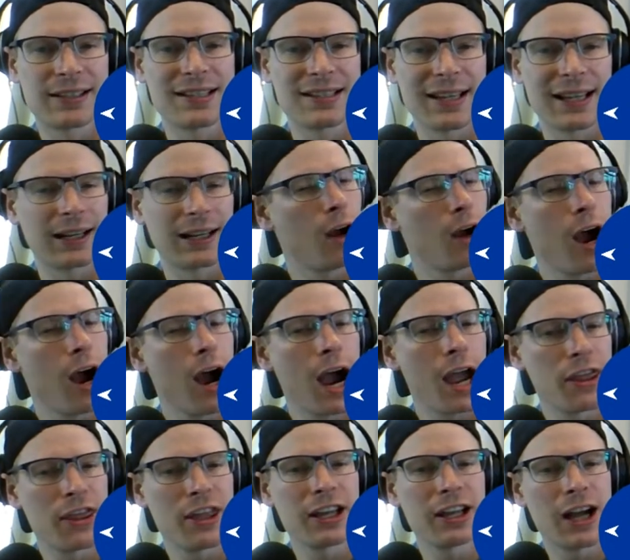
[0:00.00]
He's like,
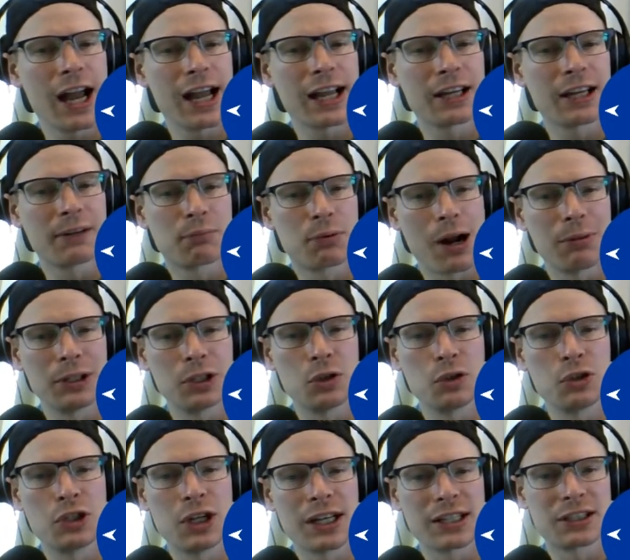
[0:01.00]
I think I could probably
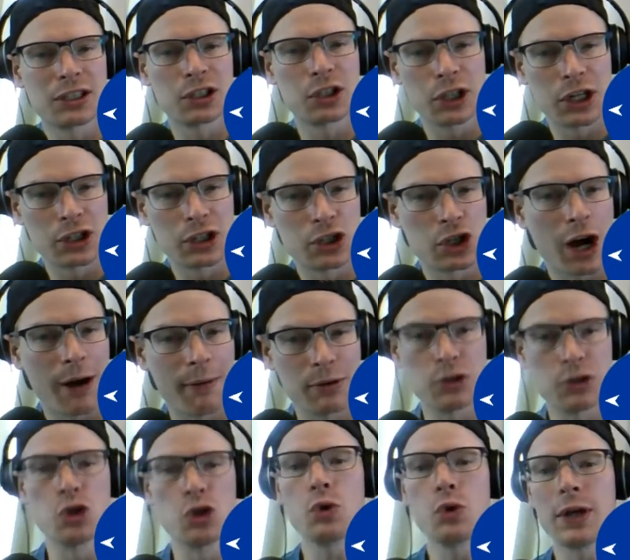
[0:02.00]
do just as good a job
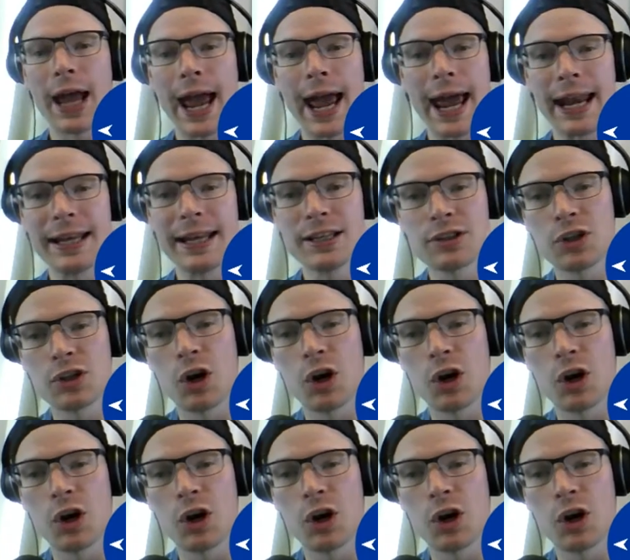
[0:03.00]
as you can.